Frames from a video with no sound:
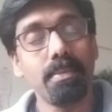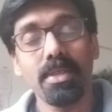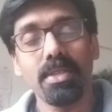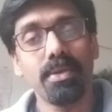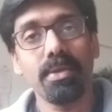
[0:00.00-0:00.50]

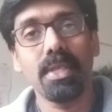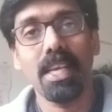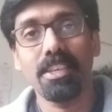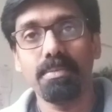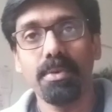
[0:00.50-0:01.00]
these 2
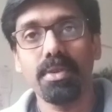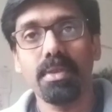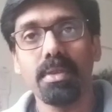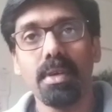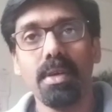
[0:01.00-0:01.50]

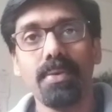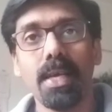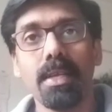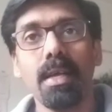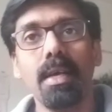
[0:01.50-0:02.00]
textbooks. All
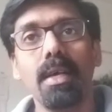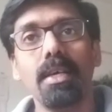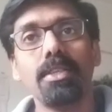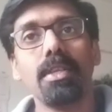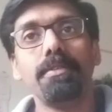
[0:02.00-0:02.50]
right,
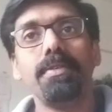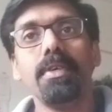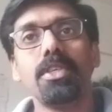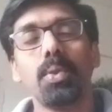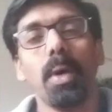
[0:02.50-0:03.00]
so the
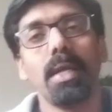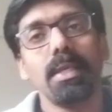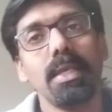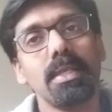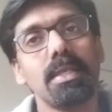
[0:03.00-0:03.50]
first one
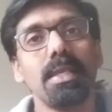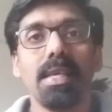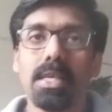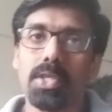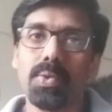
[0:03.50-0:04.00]
is
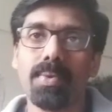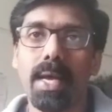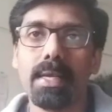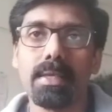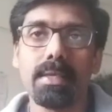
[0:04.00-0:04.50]

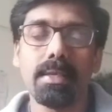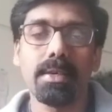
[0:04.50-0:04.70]
extract.